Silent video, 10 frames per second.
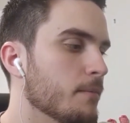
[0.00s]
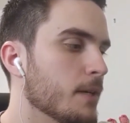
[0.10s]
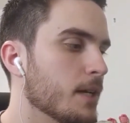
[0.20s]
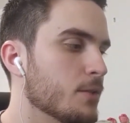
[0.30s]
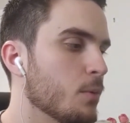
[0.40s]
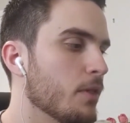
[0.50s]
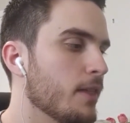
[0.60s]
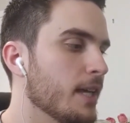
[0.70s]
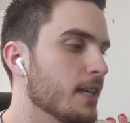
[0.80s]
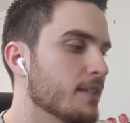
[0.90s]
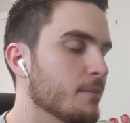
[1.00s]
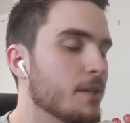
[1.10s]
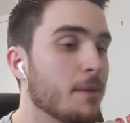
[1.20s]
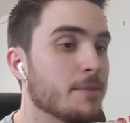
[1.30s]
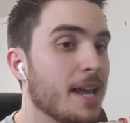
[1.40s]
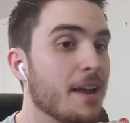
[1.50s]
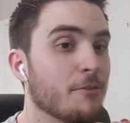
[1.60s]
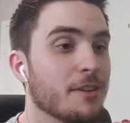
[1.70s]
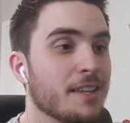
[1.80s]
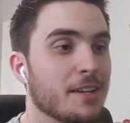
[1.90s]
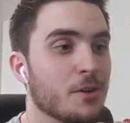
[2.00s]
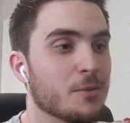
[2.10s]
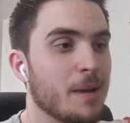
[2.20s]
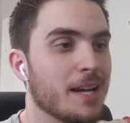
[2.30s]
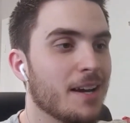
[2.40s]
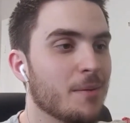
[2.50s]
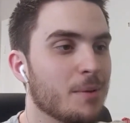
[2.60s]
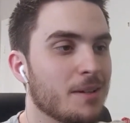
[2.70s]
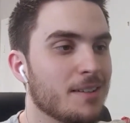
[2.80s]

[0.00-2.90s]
Because we'll think sometimes everything goes back up,